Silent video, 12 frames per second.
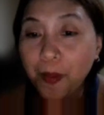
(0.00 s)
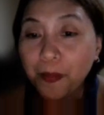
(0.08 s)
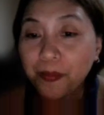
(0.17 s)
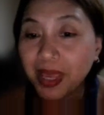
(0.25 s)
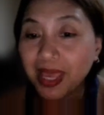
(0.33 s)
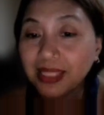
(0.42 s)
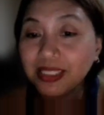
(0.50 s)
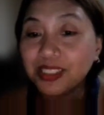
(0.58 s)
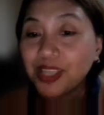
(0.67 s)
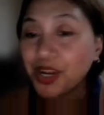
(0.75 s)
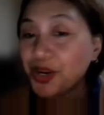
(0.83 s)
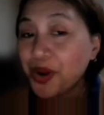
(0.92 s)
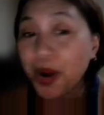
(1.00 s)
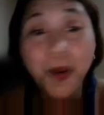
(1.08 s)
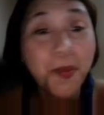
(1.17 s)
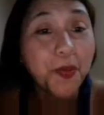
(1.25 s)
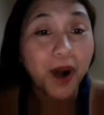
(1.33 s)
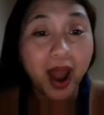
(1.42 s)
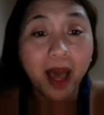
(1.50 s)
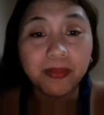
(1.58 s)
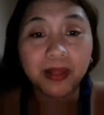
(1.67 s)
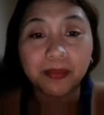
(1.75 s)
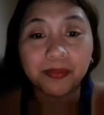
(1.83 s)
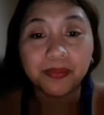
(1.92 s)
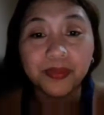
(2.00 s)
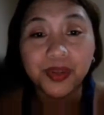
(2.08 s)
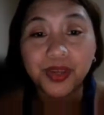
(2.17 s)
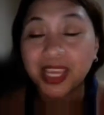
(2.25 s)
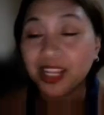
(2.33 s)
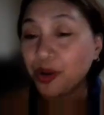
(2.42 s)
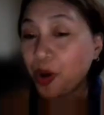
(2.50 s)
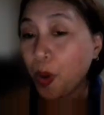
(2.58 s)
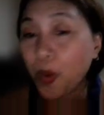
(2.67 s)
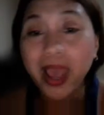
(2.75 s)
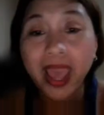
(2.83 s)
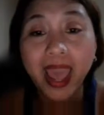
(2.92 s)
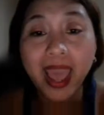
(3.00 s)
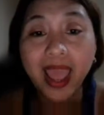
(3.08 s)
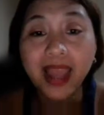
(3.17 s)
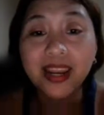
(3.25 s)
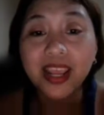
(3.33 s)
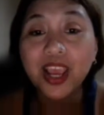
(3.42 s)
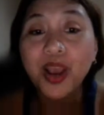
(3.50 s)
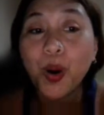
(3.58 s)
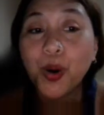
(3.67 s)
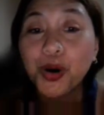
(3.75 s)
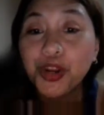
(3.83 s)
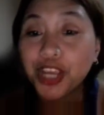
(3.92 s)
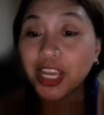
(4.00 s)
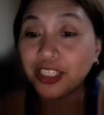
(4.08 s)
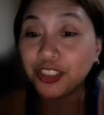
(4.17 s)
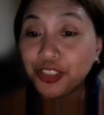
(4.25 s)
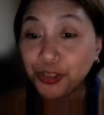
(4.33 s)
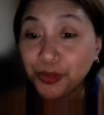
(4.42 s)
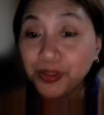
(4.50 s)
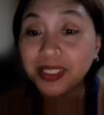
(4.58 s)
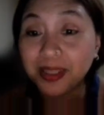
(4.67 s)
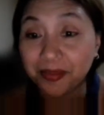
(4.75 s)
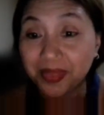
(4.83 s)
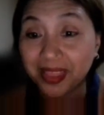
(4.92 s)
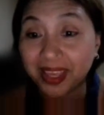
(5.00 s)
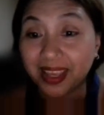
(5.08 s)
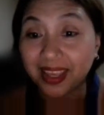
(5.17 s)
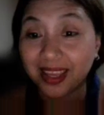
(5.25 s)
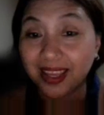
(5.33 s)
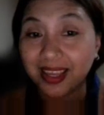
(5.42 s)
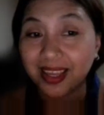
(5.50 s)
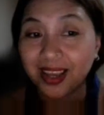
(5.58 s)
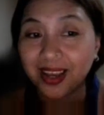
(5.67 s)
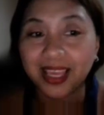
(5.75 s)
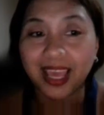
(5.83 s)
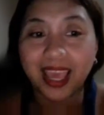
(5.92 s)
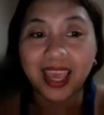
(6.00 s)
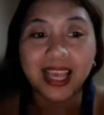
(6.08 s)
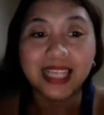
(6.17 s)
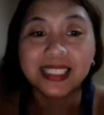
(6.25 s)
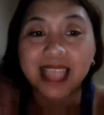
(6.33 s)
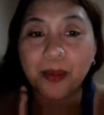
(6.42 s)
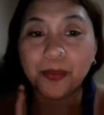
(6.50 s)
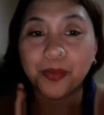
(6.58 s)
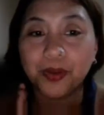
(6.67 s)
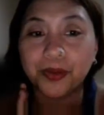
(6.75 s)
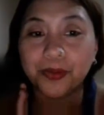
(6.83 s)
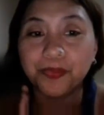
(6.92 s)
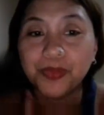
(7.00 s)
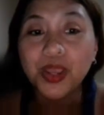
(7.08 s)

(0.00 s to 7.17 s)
means no problem. You can go ahead or you can do something. Okay, example.